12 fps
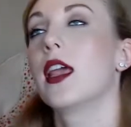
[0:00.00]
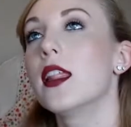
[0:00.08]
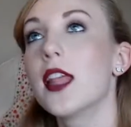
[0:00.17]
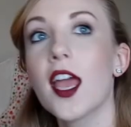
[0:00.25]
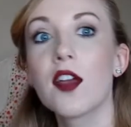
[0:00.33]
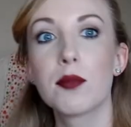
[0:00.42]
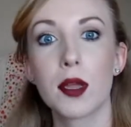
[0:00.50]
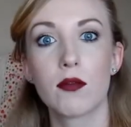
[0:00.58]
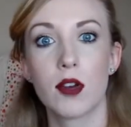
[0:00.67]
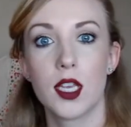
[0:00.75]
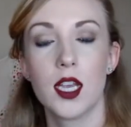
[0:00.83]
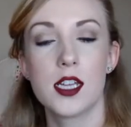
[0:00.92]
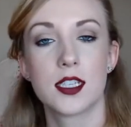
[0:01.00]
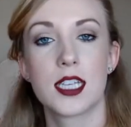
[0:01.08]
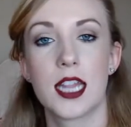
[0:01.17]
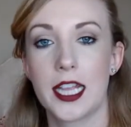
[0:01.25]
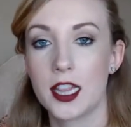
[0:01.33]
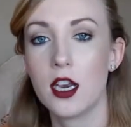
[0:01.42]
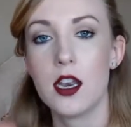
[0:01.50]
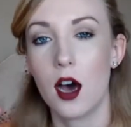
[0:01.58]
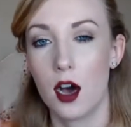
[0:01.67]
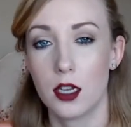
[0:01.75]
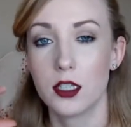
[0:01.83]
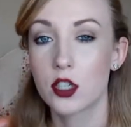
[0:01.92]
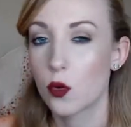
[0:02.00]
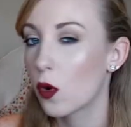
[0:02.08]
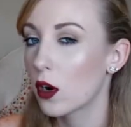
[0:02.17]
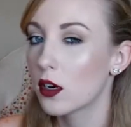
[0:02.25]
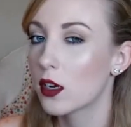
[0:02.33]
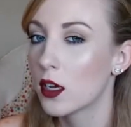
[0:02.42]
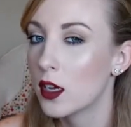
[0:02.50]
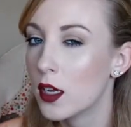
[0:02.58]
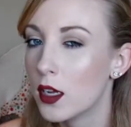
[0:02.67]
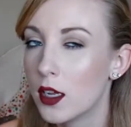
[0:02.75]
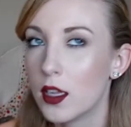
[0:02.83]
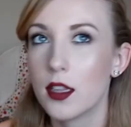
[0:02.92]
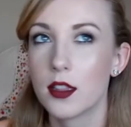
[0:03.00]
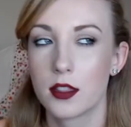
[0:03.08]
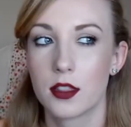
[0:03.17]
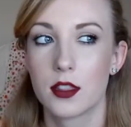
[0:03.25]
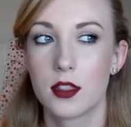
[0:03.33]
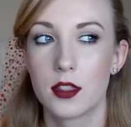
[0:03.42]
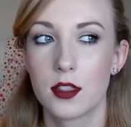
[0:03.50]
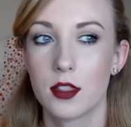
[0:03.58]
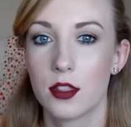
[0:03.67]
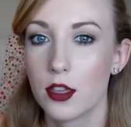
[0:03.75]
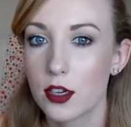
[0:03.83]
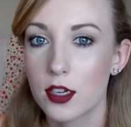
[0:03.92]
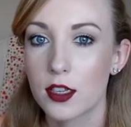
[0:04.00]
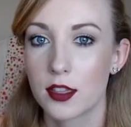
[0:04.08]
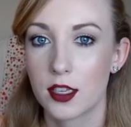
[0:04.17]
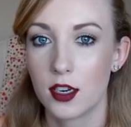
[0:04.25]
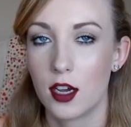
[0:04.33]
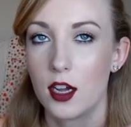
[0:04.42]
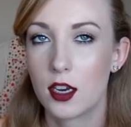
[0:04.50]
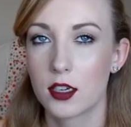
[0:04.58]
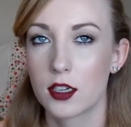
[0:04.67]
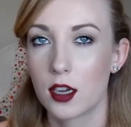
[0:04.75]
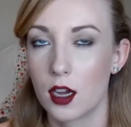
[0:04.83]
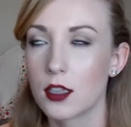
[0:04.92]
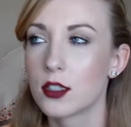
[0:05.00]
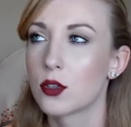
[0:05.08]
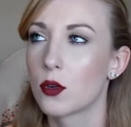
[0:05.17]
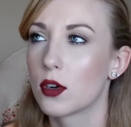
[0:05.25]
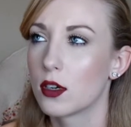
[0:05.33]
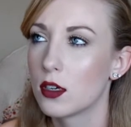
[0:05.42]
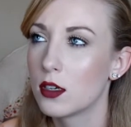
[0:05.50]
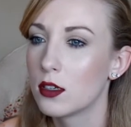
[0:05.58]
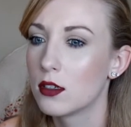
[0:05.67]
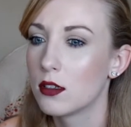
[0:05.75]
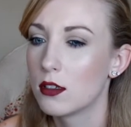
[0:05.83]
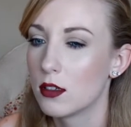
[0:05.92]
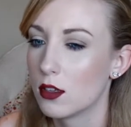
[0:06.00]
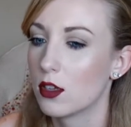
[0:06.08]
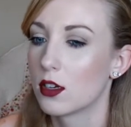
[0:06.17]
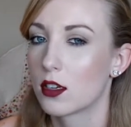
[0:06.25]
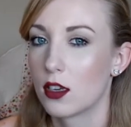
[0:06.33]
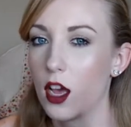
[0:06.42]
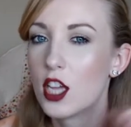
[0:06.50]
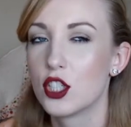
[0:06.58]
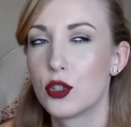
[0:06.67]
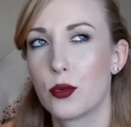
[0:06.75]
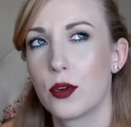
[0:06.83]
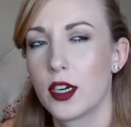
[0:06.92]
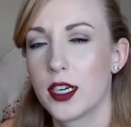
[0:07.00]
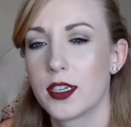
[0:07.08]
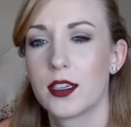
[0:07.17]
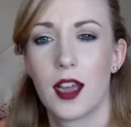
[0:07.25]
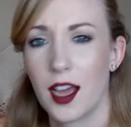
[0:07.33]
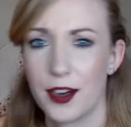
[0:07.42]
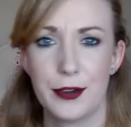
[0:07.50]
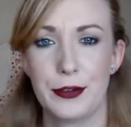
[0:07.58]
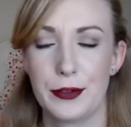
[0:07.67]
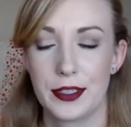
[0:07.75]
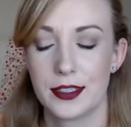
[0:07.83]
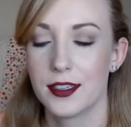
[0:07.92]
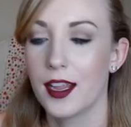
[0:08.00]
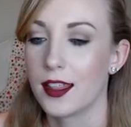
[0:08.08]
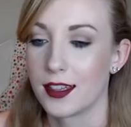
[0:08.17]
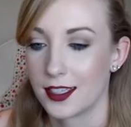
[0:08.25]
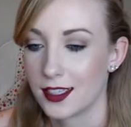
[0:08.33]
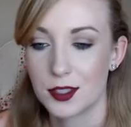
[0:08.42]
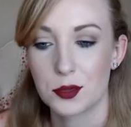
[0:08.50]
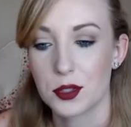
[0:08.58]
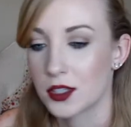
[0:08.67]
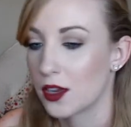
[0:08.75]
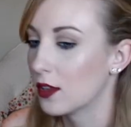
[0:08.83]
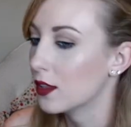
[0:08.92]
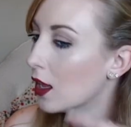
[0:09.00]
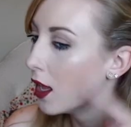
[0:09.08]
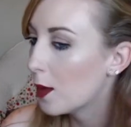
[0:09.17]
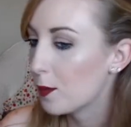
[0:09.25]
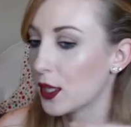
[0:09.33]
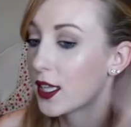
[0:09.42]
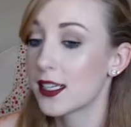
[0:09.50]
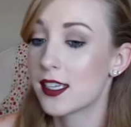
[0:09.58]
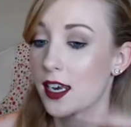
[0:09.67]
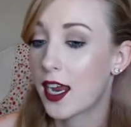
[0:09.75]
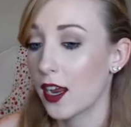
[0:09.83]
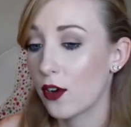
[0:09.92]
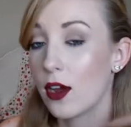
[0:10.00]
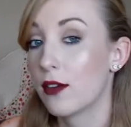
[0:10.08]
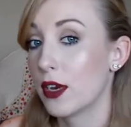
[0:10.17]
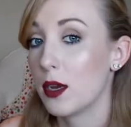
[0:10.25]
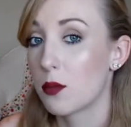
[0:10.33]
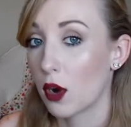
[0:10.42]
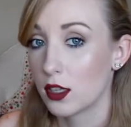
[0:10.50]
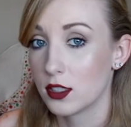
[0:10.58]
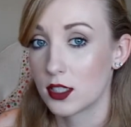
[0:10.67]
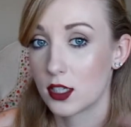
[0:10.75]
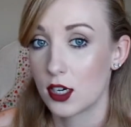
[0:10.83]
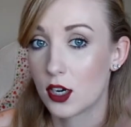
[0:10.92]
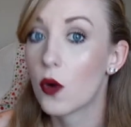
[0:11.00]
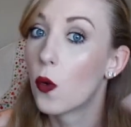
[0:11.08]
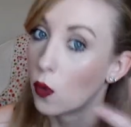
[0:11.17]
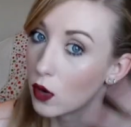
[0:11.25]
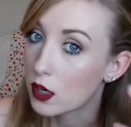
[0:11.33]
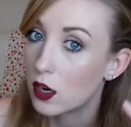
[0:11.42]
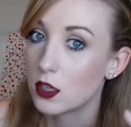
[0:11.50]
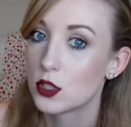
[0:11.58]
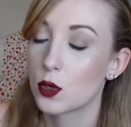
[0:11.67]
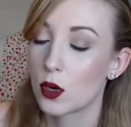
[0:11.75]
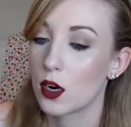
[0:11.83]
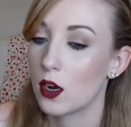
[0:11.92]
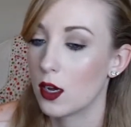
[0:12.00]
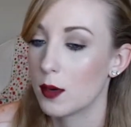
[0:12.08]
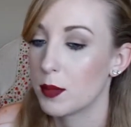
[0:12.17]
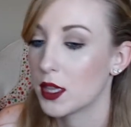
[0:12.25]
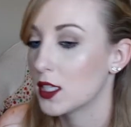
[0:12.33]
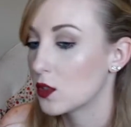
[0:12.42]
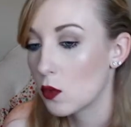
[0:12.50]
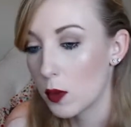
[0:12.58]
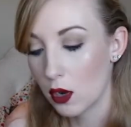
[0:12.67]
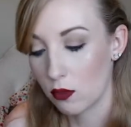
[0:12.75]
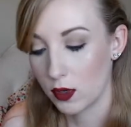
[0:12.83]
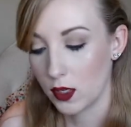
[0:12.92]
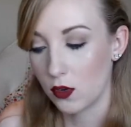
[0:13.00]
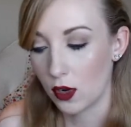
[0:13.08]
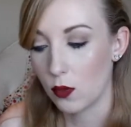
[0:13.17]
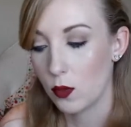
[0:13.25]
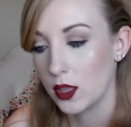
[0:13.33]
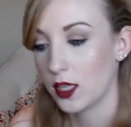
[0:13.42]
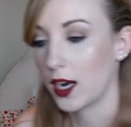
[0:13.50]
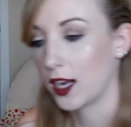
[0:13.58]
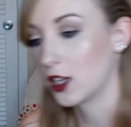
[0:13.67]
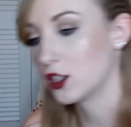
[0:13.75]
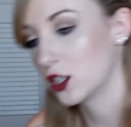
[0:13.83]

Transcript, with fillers: Lately I've been really into like the non-toured look, the non-contoured look non-touring i don't know what it, i think that's what it's called but like today i don't have any bronzer or contour on but this would be a really great one that i could